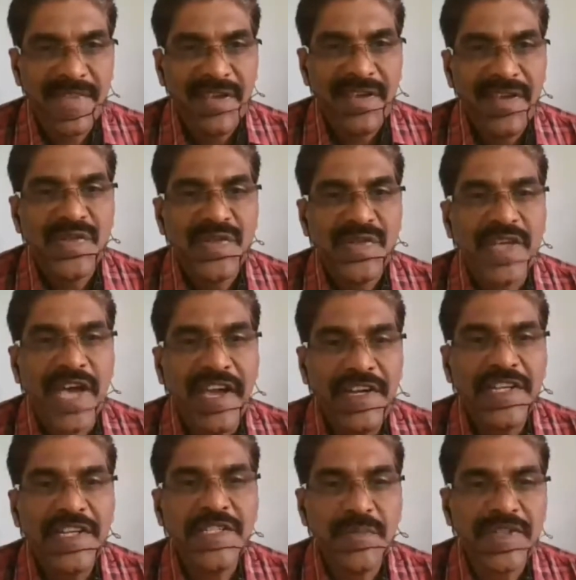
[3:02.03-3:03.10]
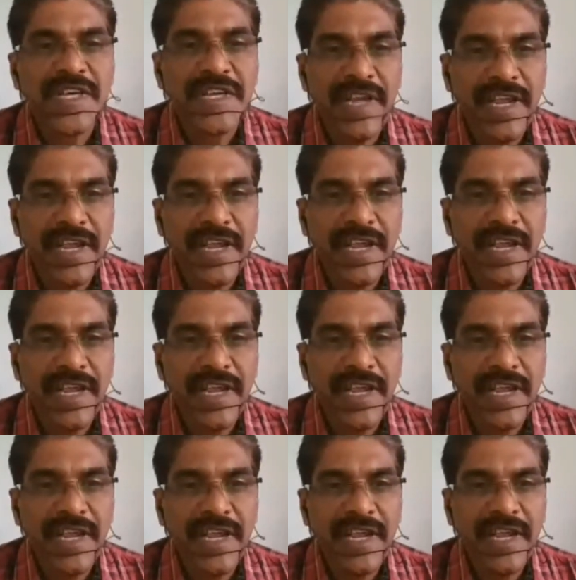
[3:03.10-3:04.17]
scientists present in this
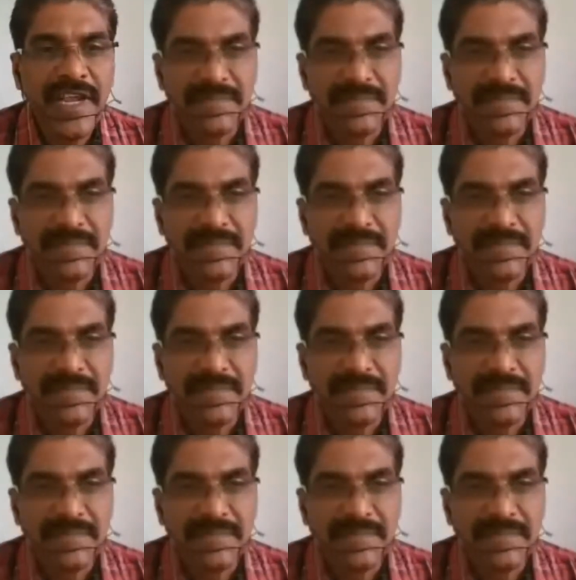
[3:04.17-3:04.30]
department.